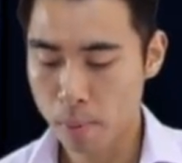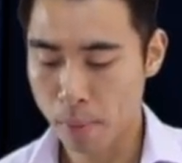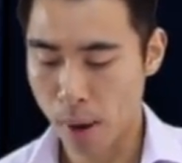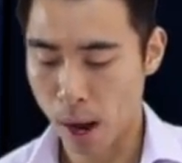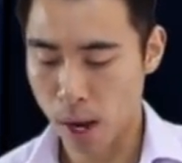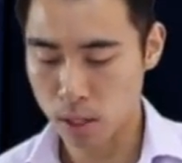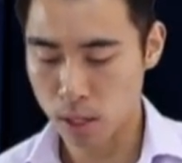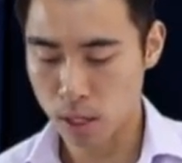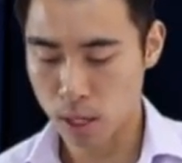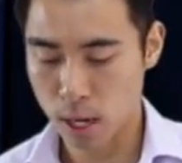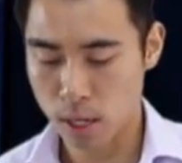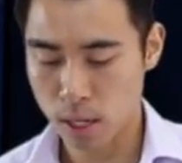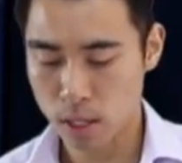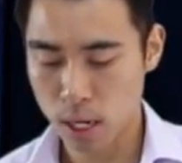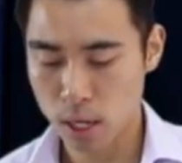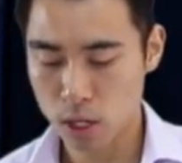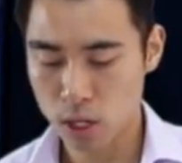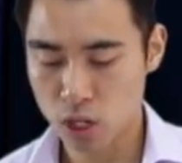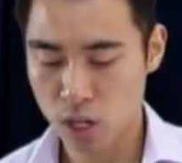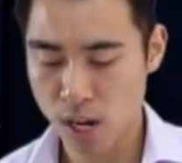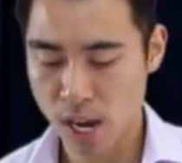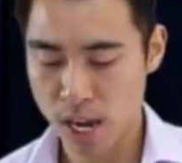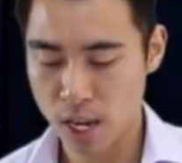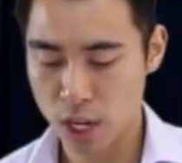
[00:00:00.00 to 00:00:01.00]
but
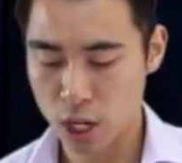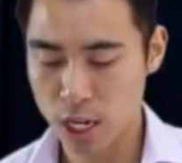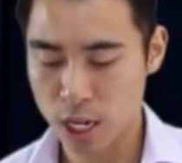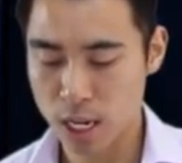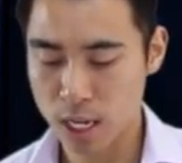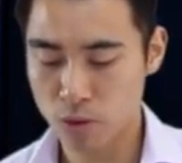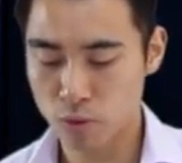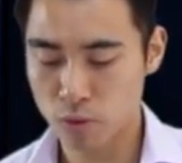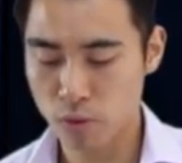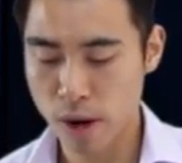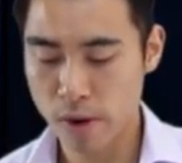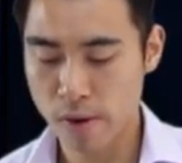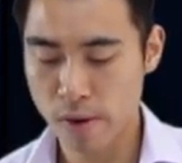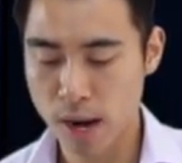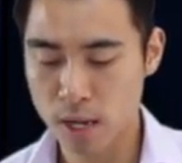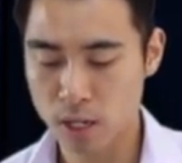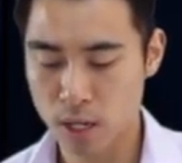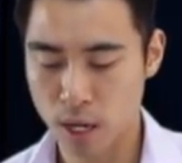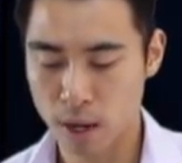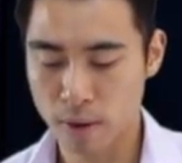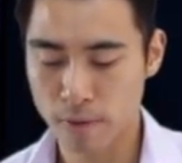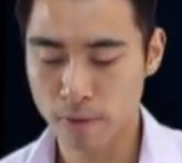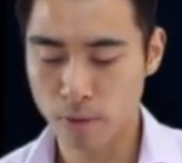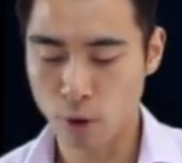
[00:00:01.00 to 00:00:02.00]
essentially you need to
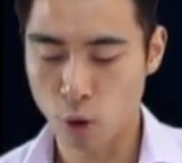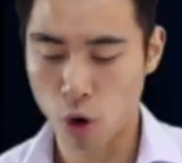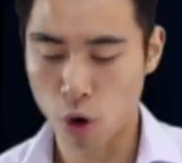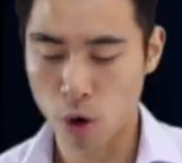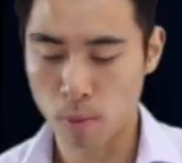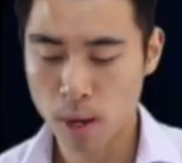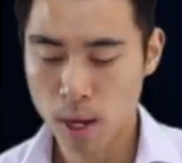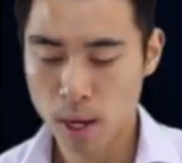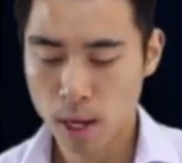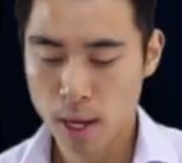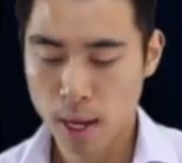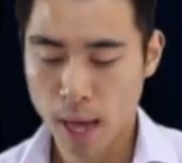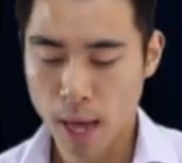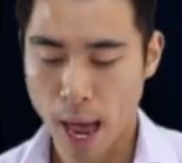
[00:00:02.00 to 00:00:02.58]
rearrange it in the form